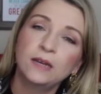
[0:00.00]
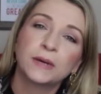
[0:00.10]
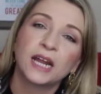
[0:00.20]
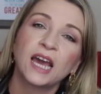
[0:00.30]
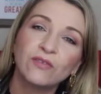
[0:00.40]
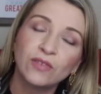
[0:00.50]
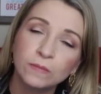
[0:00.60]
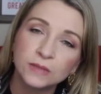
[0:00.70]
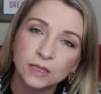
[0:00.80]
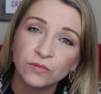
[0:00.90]
but I
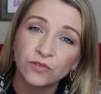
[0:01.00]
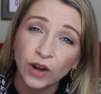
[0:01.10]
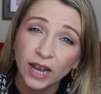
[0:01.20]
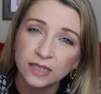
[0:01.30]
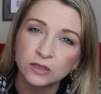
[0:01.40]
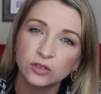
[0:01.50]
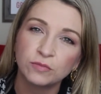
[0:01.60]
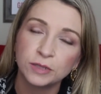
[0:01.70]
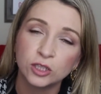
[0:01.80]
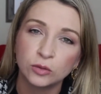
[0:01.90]
have some friends who have
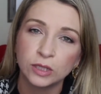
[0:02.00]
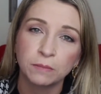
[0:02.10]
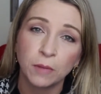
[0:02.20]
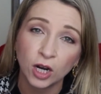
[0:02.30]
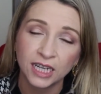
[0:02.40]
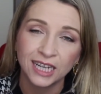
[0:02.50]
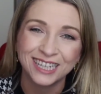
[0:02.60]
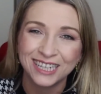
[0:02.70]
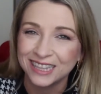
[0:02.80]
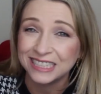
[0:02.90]
been doing marketing
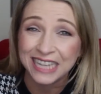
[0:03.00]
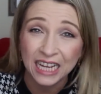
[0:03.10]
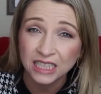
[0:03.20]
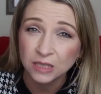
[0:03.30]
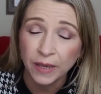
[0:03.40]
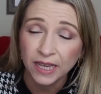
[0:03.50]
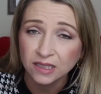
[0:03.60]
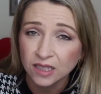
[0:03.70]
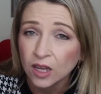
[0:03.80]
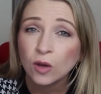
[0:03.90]
in the tech space.